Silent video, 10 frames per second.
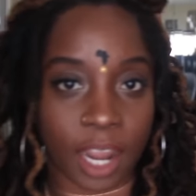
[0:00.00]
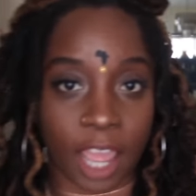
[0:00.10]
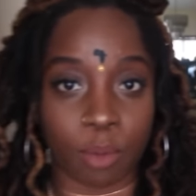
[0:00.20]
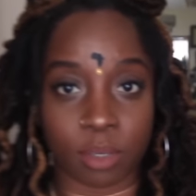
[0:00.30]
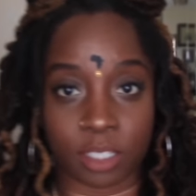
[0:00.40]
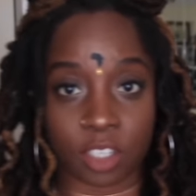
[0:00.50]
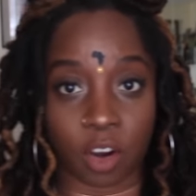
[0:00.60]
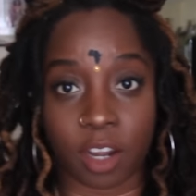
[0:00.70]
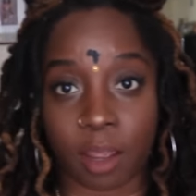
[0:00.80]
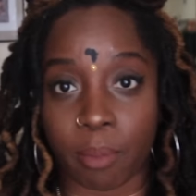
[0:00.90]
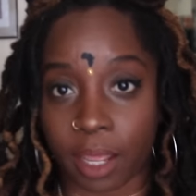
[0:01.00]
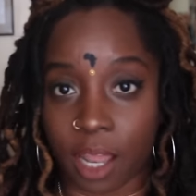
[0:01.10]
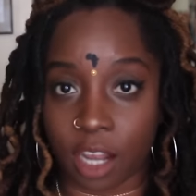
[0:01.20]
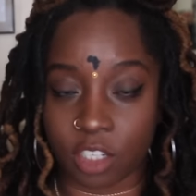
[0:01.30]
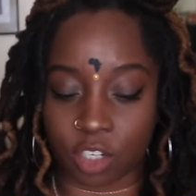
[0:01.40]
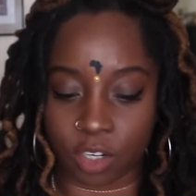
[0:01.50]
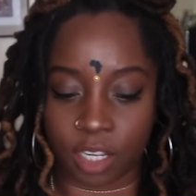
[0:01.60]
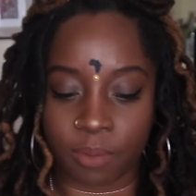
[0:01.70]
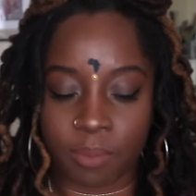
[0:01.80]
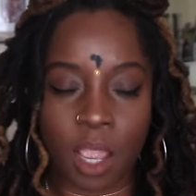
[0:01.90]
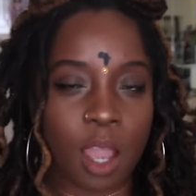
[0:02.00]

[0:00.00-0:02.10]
I was starting my lock journey.